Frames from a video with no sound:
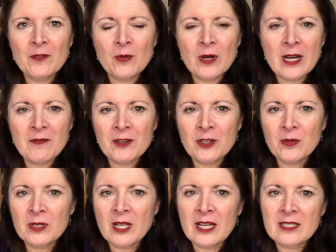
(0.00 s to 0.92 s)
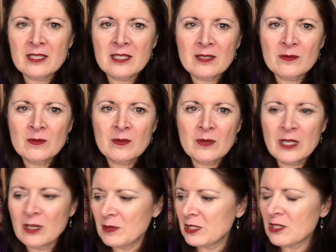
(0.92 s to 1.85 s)
if you whatever you would like to
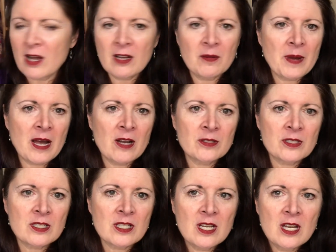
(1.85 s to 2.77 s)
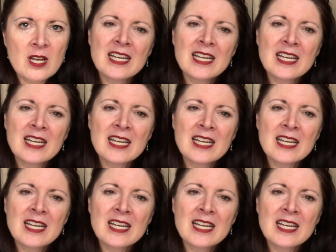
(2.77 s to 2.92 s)
hear me talk about.